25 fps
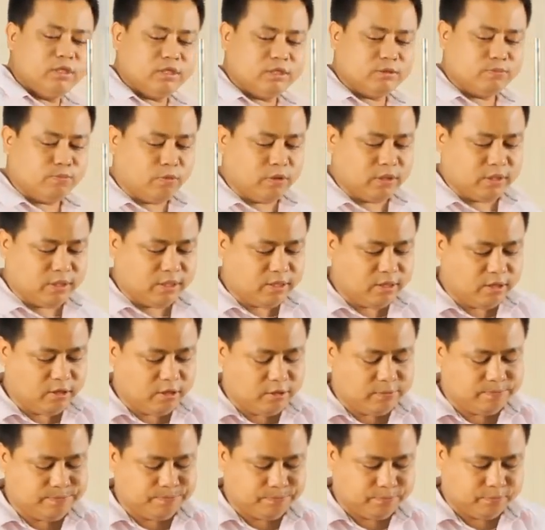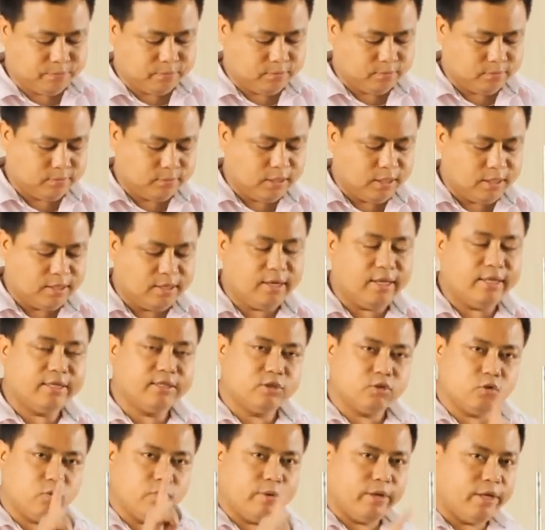this particular
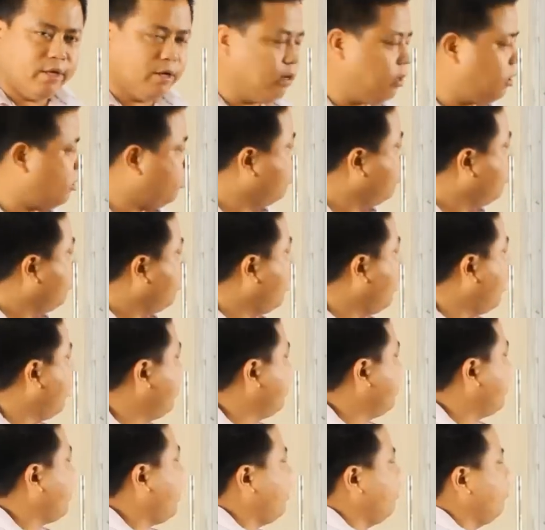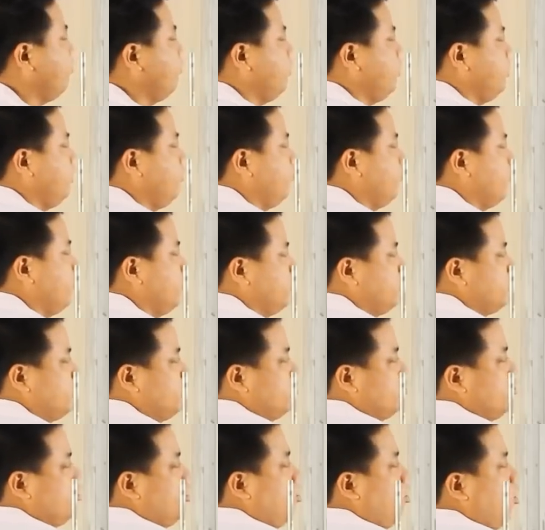lens over here and calculate what
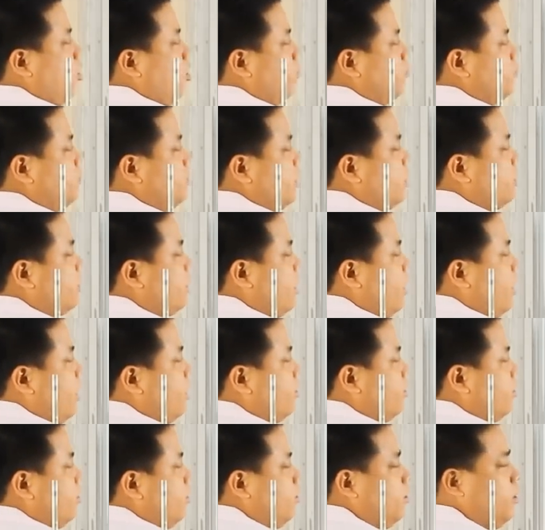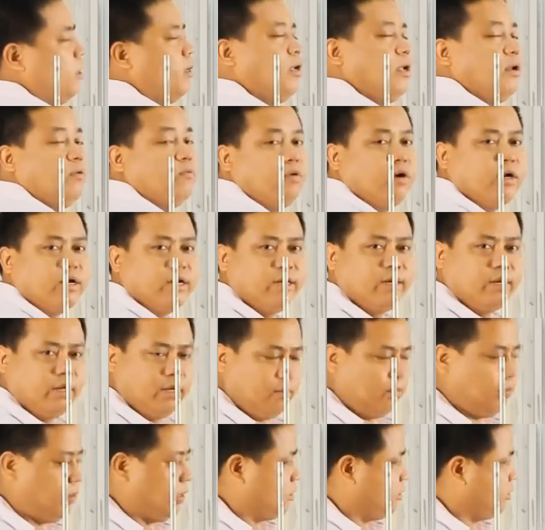the object and the inverted
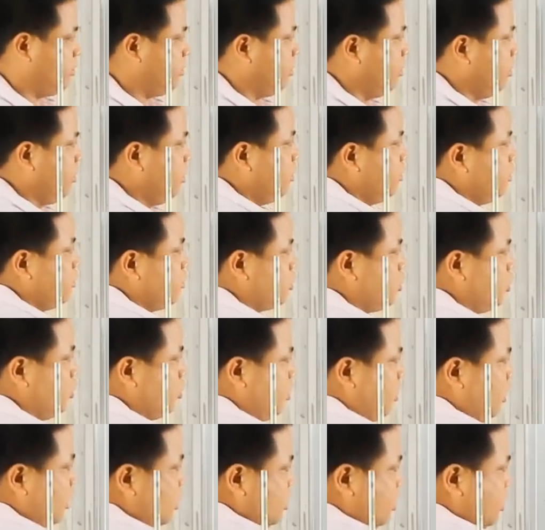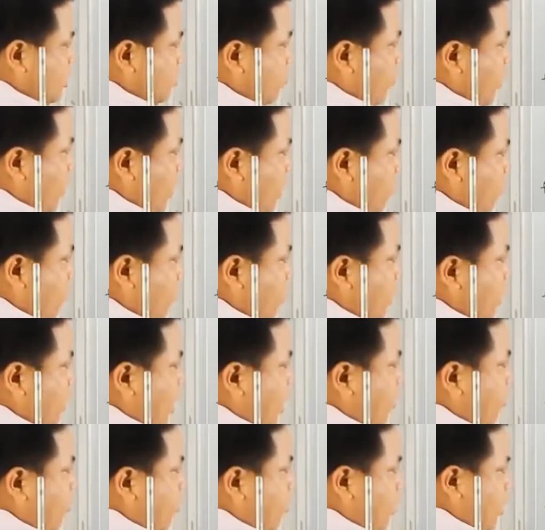image. So, this way we will
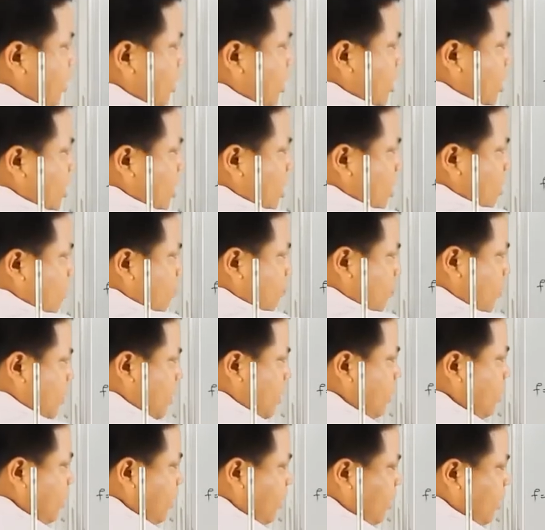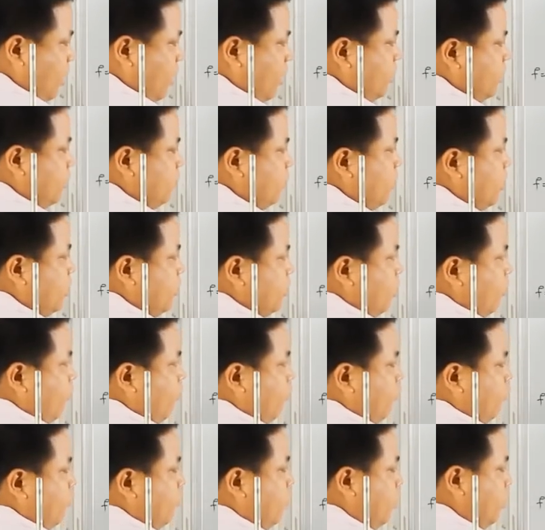calculate A and B. A is measured
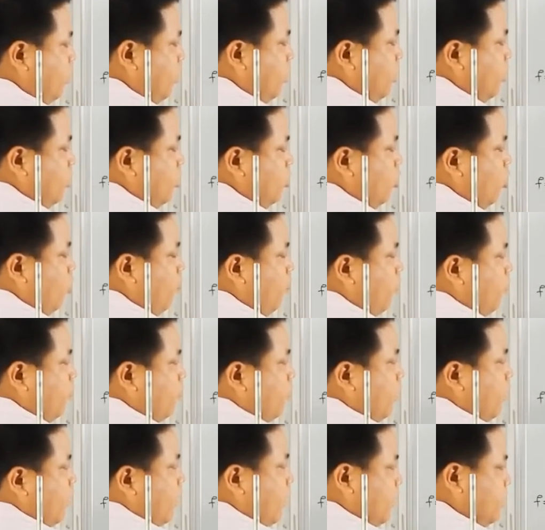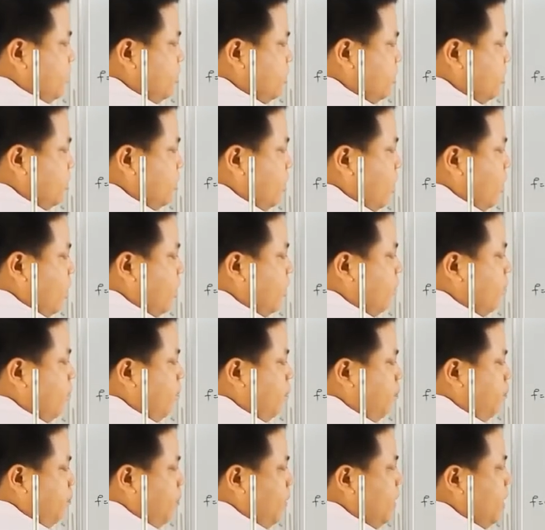from the top of the lens and
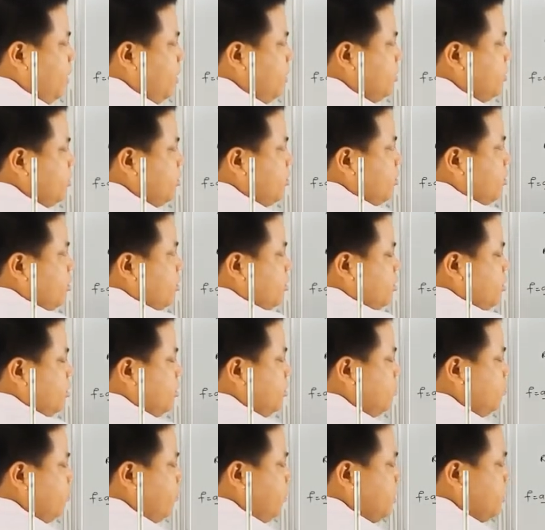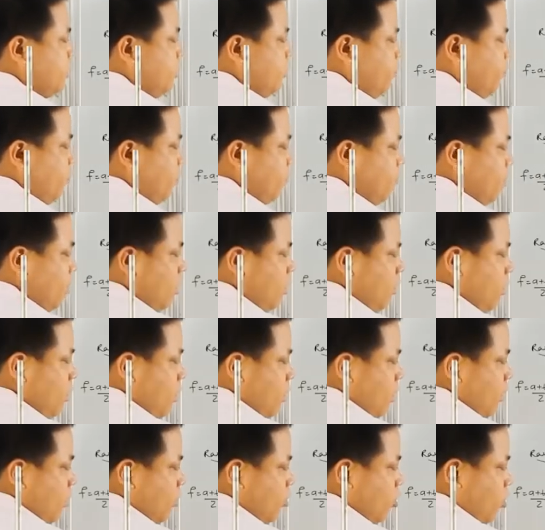B is the distance measured from the
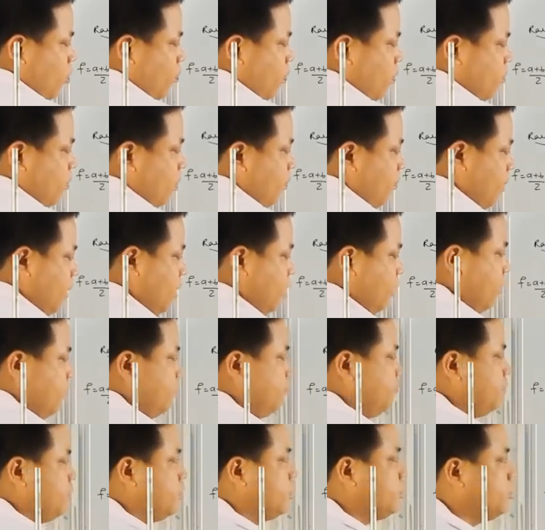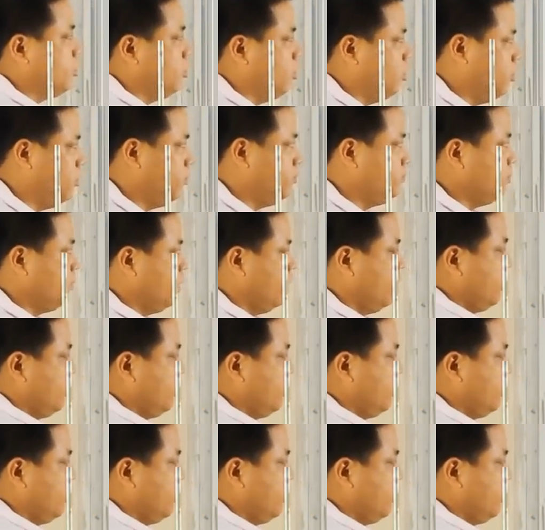top of the mirror. So,